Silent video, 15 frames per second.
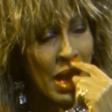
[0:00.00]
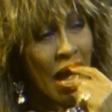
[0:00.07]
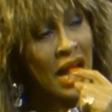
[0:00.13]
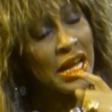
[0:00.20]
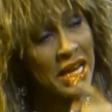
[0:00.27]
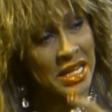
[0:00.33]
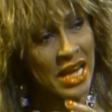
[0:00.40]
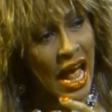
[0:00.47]
A
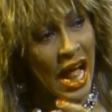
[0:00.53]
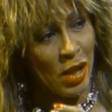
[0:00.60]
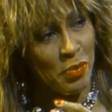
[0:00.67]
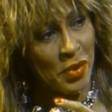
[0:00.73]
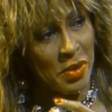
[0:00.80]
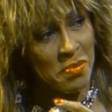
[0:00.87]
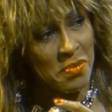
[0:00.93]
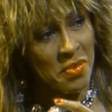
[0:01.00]
hit
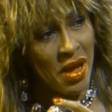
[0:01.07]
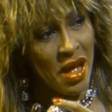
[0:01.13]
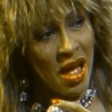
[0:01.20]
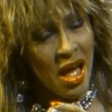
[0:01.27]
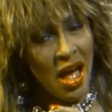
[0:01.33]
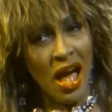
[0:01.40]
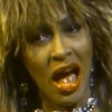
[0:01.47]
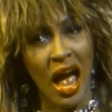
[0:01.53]
album.
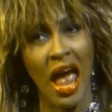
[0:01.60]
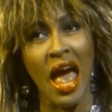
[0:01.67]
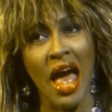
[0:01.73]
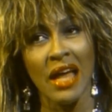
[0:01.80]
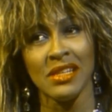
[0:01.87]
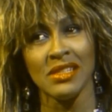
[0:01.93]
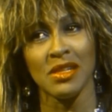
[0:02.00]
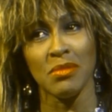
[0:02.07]

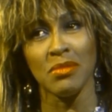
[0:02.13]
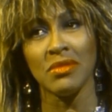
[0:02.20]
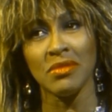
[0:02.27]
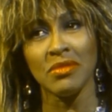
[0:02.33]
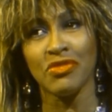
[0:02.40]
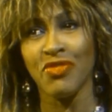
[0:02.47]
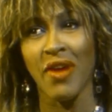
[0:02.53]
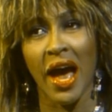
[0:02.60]
And
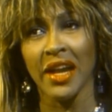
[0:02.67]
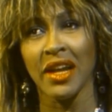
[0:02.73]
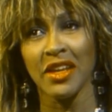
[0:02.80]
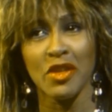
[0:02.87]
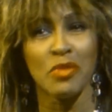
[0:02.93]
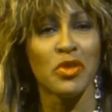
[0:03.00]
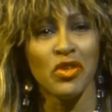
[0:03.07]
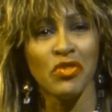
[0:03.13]
finally
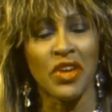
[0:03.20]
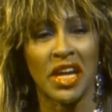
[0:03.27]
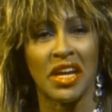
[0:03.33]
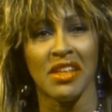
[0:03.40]
the movie.